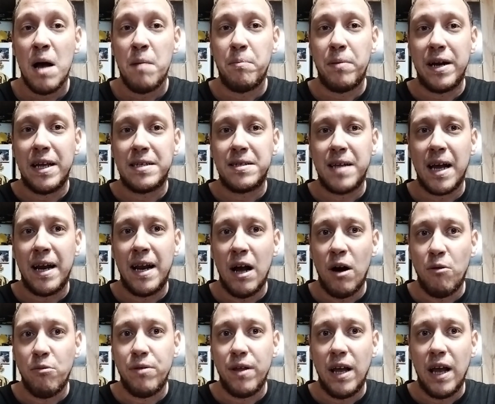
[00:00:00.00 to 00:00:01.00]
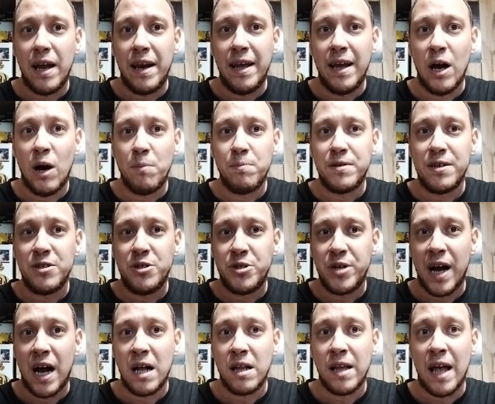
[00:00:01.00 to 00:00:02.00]
but he stayed healthy, and he helped to
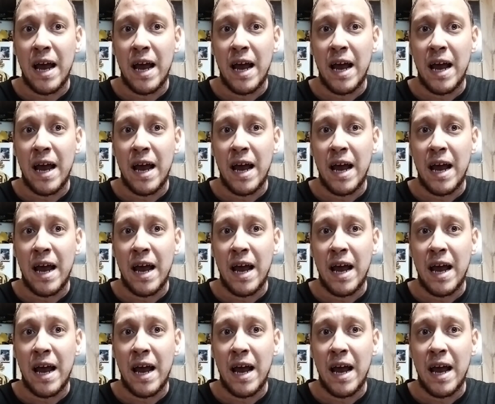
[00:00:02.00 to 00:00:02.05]
gel,